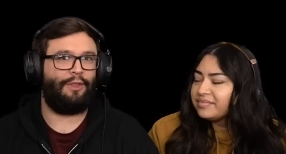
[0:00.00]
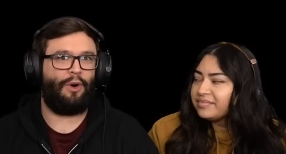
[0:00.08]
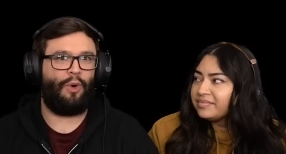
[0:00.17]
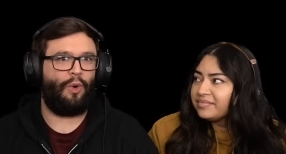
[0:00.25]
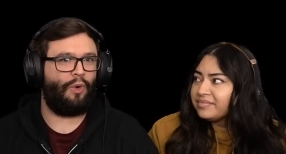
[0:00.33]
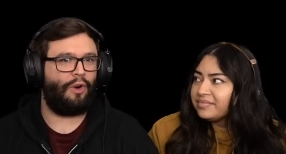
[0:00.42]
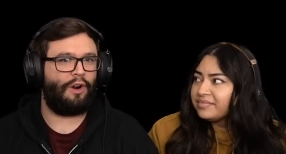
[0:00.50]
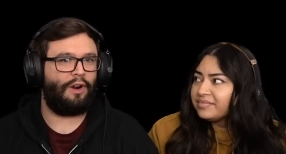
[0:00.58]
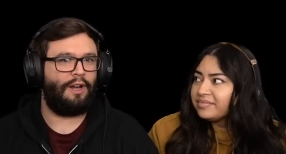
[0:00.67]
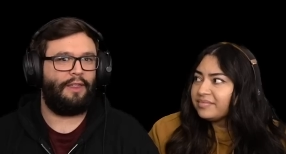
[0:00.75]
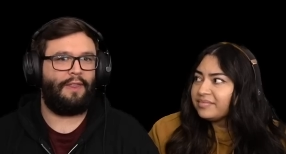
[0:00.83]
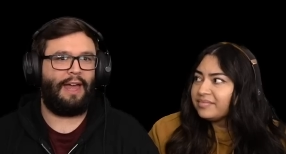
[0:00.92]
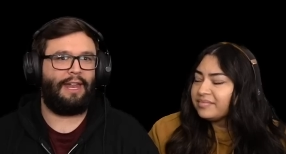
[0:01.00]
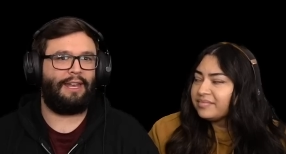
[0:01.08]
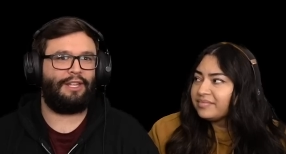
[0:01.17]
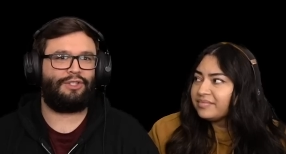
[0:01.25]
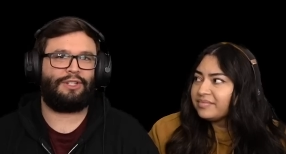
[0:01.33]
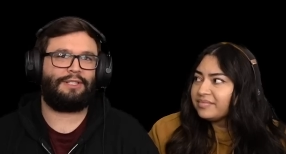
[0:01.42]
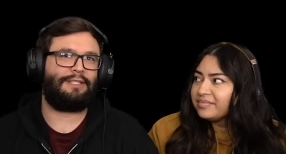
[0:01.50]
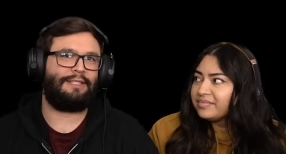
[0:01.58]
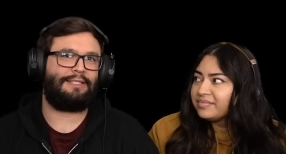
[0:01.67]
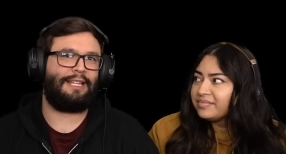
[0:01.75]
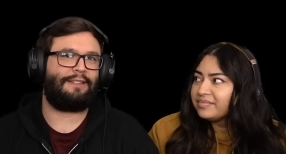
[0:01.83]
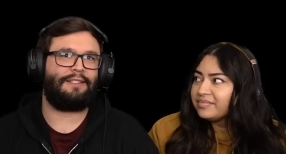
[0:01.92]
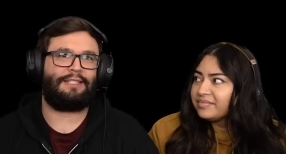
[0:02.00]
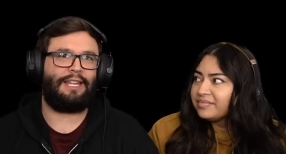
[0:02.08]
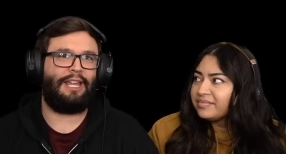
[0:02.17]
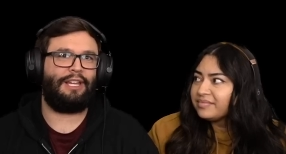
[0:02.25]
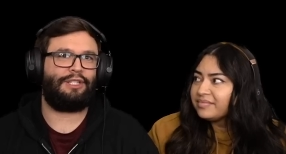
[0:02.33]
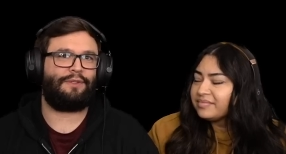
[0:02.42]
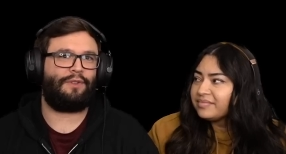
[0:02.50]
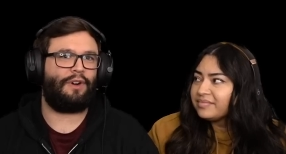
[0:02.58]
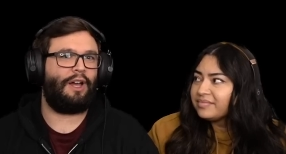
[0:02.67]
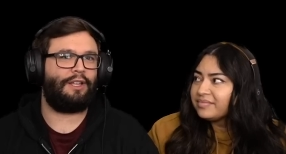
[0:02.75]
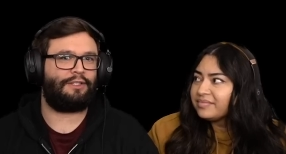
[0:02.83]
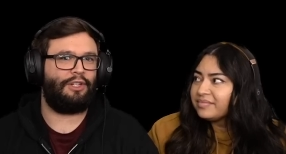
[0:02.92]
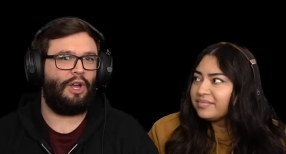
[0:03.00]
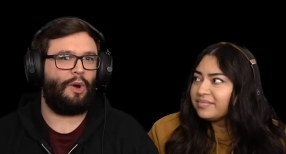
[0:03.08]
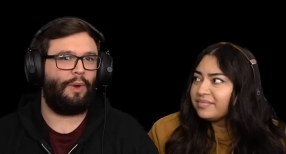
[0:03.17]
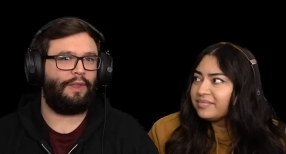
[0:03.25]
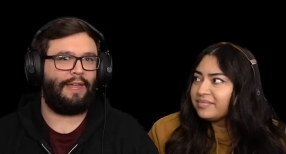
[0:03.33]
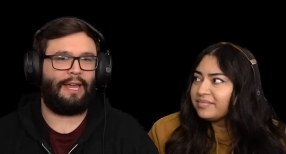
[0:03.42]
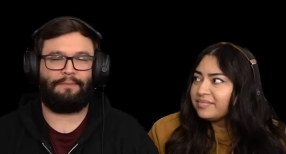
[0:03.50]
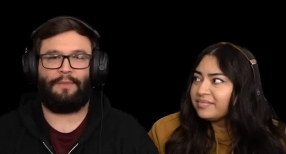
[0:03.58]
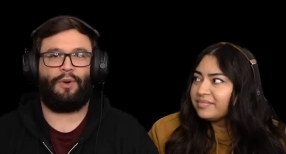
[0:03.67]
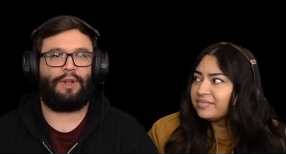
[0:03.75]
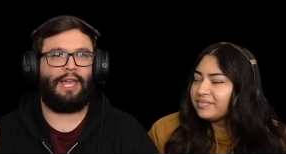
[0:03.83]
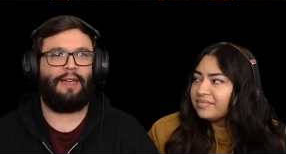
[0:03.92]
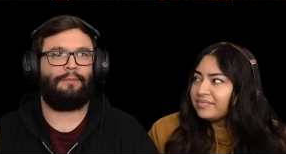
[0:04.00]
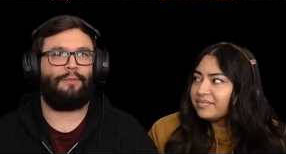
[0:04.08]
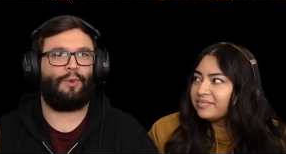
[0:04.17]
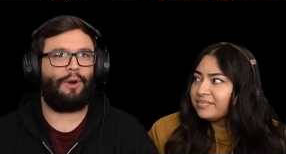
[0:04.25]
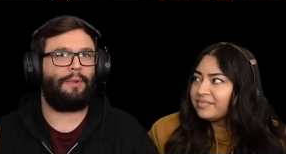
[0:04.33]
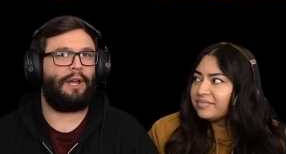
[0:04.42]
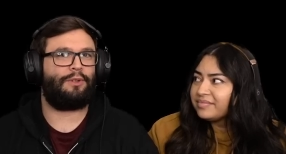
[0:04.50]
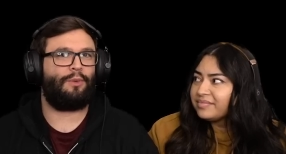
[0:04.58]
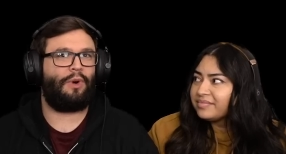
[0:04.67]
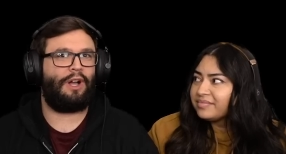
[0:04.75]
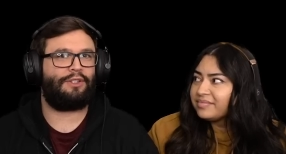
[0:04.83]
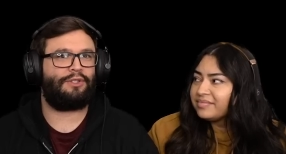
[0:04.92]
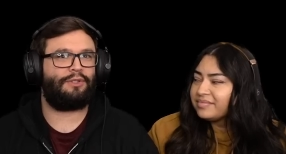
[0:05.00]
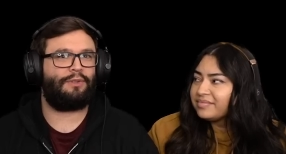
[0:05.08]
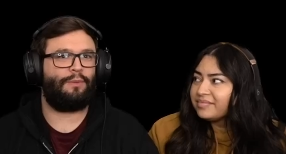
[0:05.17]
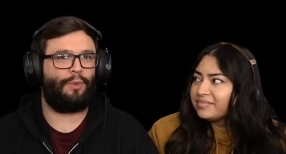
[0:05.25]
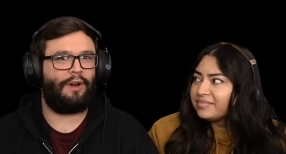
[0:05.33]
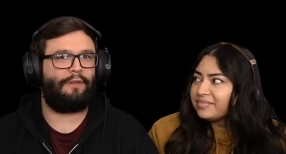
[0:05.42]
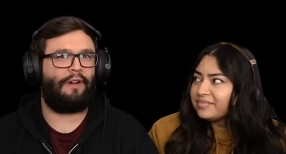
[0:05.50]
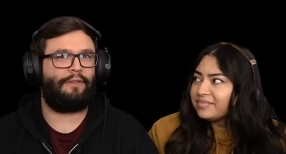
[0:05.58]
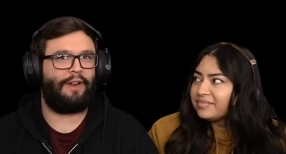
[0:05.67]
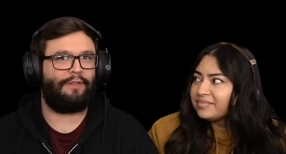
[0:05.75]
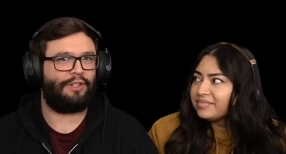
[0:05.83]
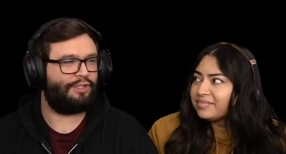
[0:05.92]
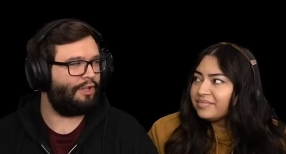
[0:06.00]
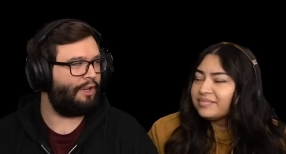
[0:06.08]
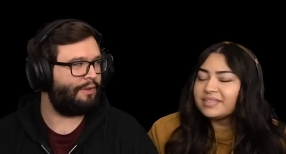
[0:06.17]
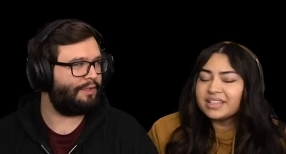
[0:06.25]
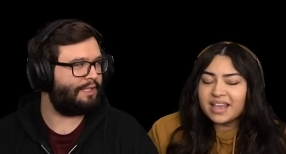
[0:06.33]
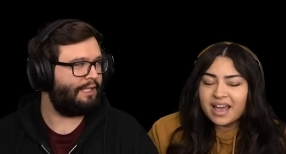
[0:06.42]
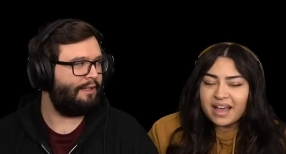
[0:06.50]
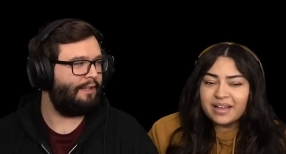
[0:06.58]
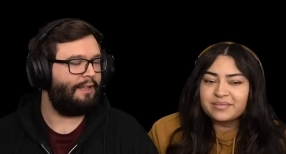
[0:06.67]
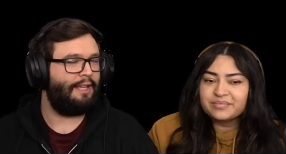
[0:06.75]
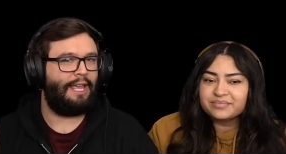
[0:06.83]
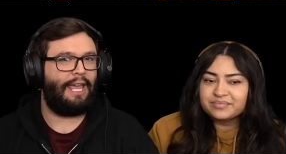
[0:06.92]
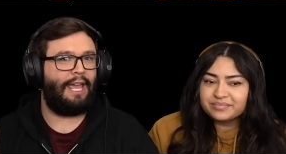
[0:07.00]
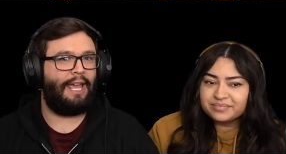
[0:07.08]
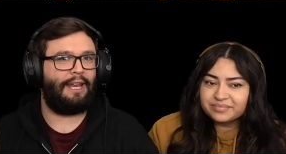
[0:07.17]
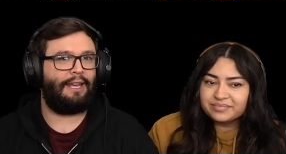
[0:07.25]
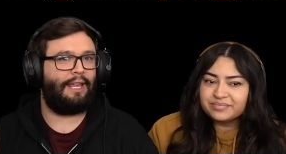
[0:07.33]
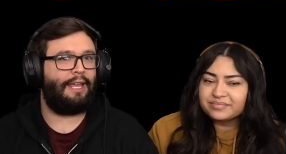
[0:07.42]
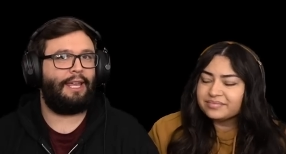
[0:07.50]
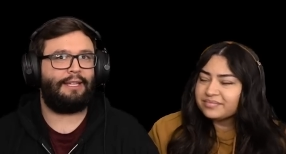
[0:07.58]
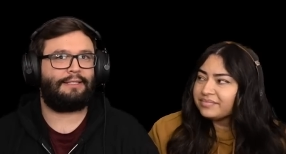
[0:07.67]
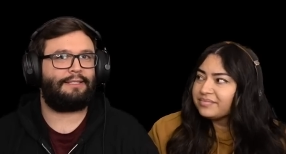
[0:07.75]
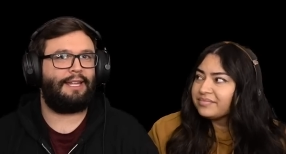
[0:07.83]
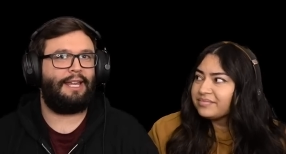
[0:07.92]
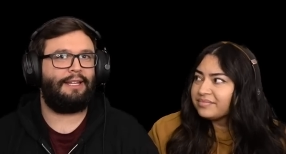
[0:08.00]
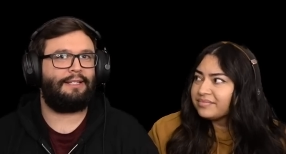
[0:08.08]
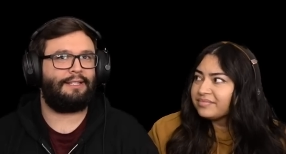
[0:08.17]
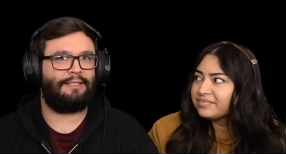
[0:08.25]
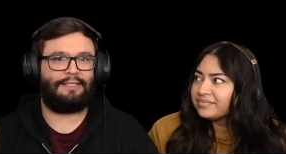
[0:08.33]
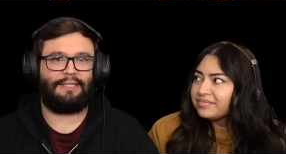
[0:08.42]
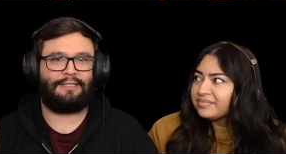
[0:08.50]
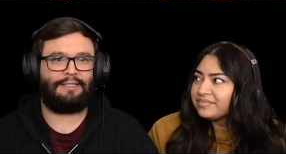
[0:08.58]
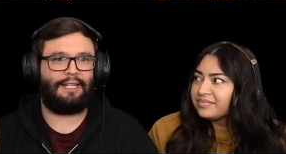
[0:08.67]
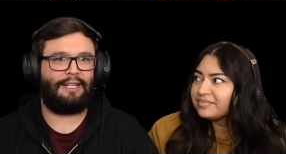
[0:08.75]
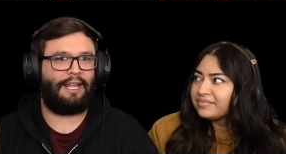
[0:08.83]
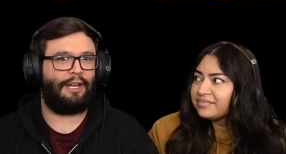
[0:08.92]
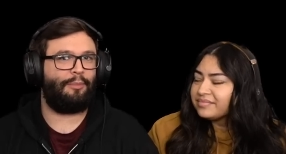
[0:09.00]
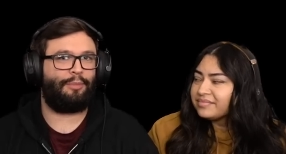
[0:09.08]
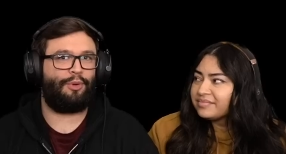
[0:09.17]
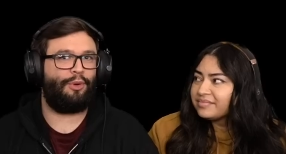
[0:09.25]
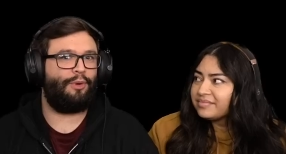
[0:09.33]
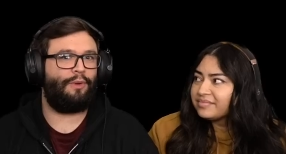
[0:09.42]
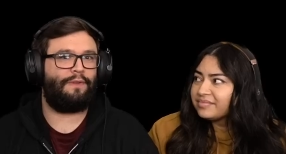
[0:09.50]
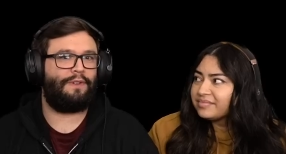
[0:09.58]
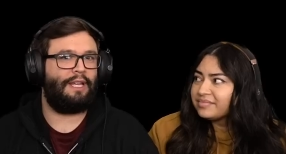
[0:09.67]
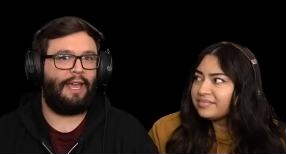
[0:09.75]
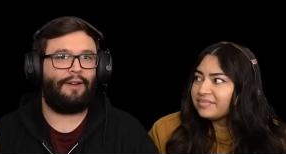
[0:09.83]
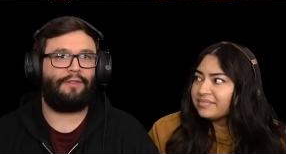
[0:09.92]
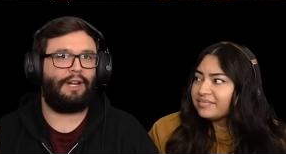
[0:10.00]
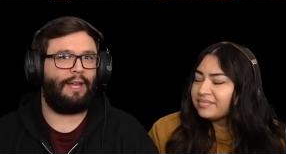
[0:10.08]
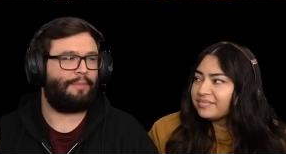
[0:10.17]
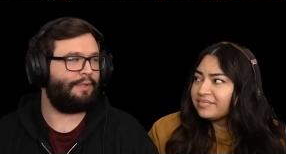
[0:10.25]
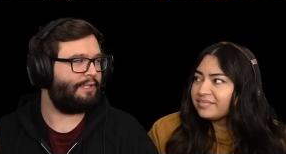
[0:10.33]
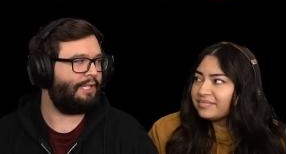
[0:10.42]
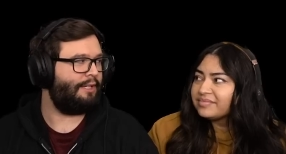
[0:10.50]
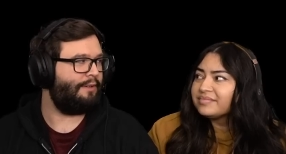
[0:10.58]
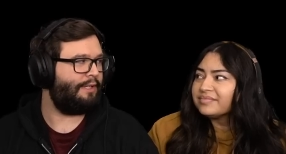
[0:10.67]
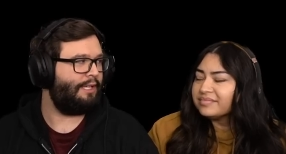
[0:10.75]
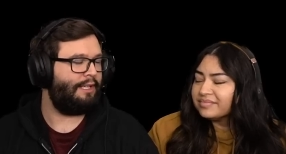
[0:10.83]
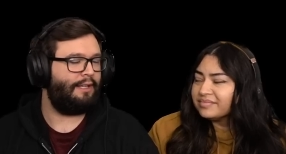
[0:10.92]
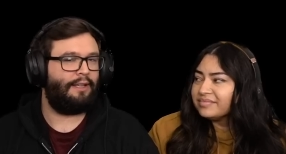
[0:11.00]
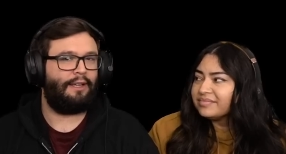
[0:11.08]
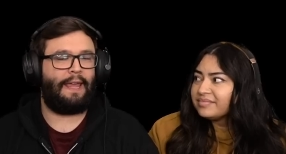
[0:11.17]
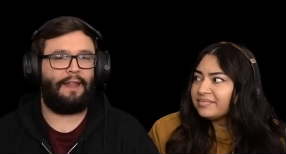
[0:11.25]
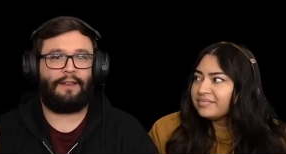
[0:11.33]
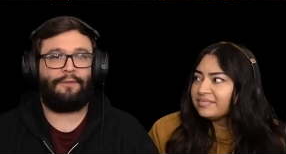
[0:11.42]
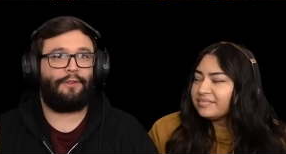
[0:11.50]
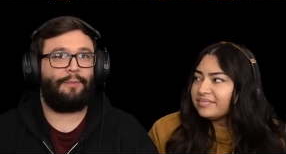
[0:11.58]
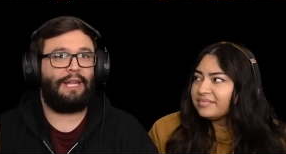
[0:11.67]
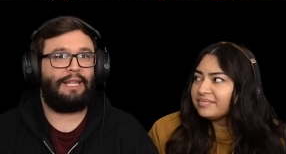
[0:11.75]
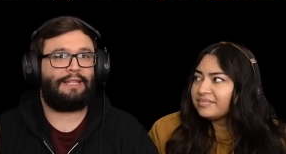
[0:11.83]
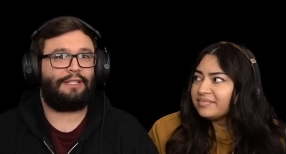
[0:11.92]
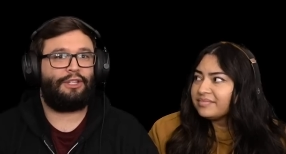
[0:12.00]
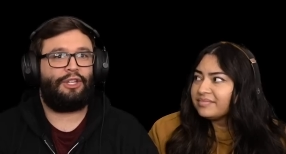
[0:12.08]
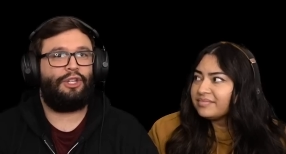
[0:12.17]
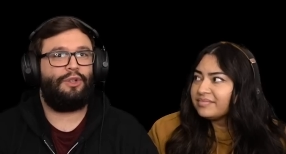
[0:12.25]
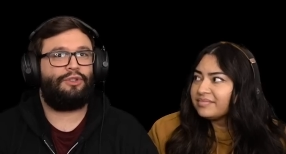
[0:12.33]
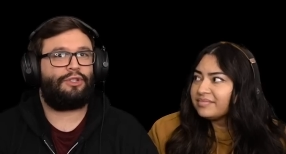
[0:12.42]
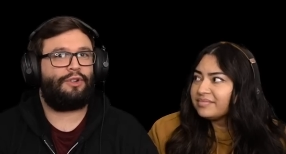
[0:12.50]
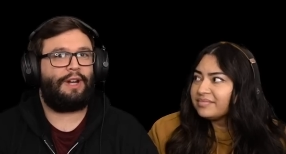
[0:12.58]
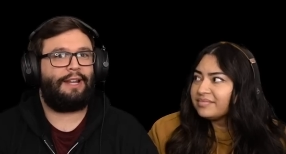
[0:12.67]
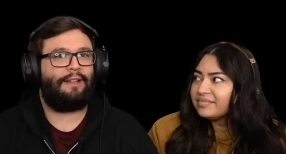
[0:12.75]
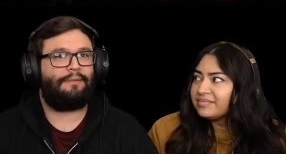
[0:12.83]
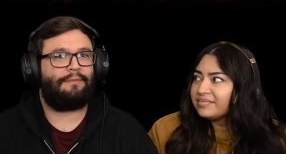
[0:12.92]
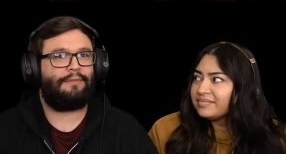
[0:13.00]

Speaker 1: and the horror that it just set the stage for us knowing that, okay, we're about to watch one of our favorite shows. Yeah and it stayed consistent and improved every episode. Mm-hmm. And for me, that's a huge credit